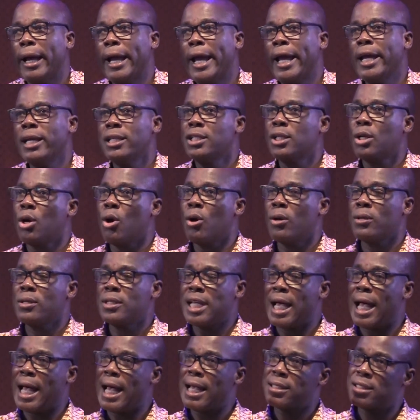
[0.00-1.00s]
each
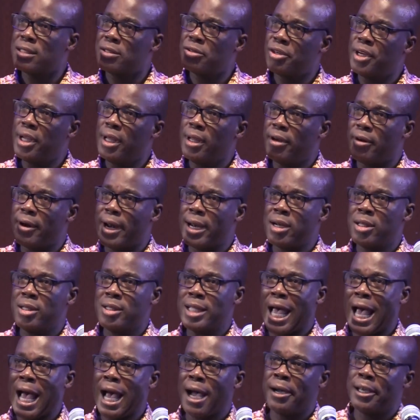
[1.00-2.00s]
course has 3
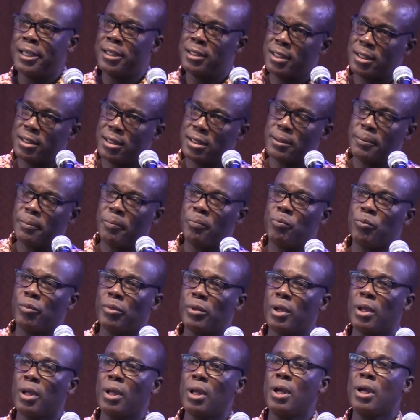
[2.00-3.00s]
credit hours.
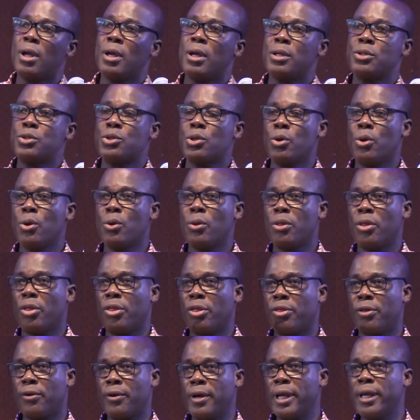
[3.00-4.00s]

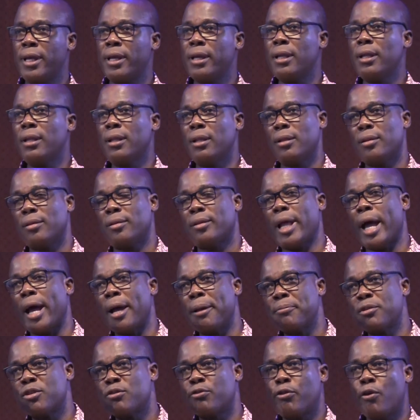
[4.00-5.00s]
So 3
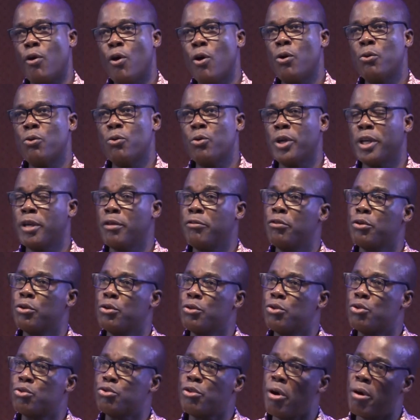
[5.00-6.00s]
times 4 will give
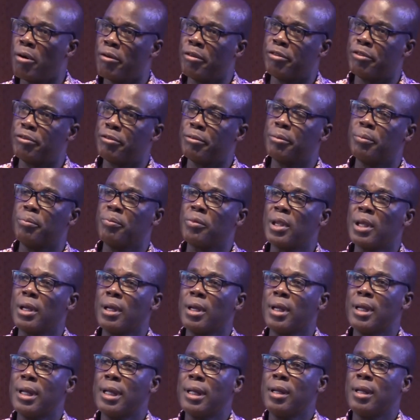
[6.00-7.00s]
you 12.
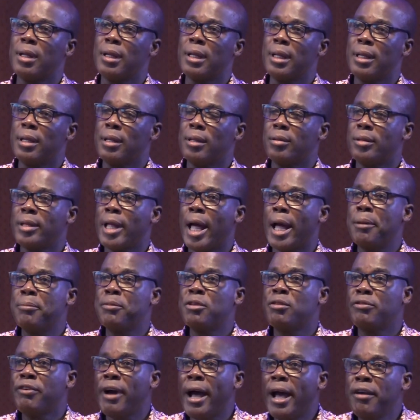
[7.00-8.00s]

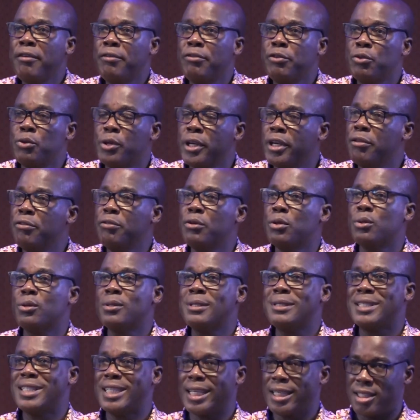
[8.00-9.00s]
Times 5 will give
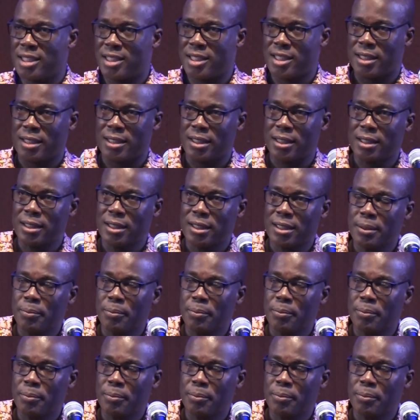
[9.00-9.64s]
you 60.